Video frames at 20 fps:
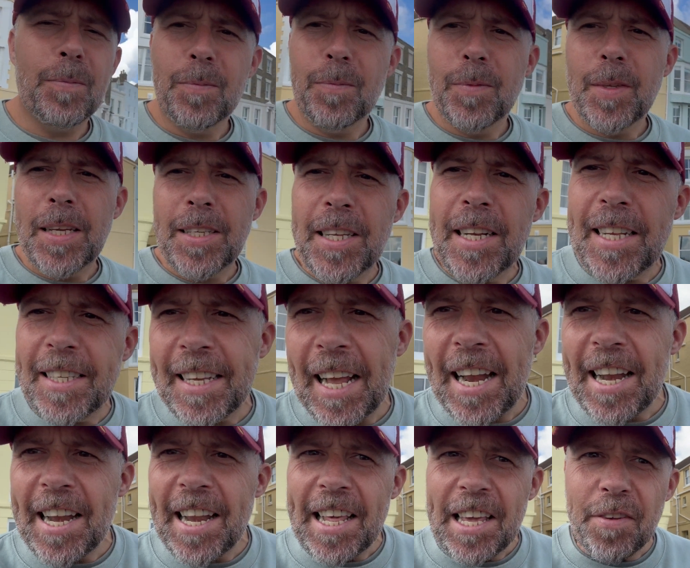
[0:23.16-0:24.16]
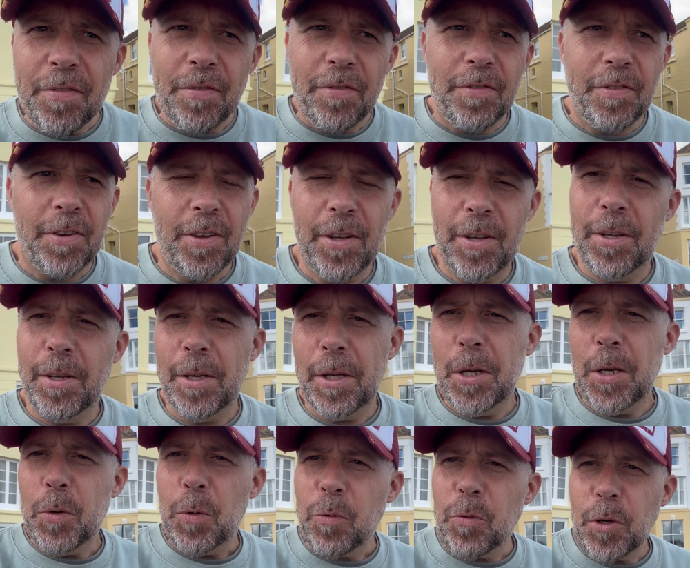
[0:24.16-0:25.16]
It's a Nissan Leaf.
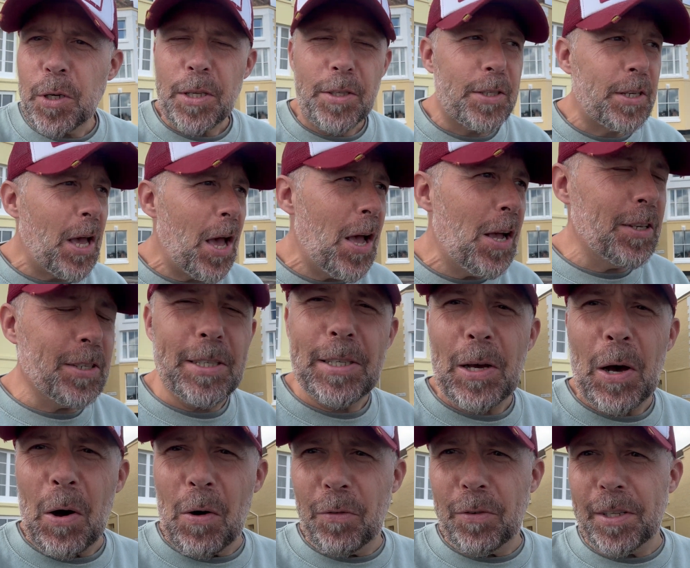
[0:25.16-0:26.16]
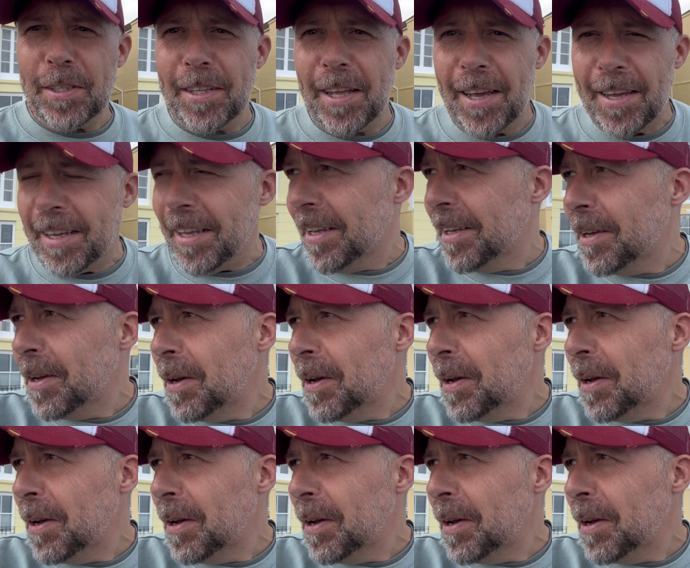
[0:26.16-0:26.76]
We've got it as a courtesy car for the day.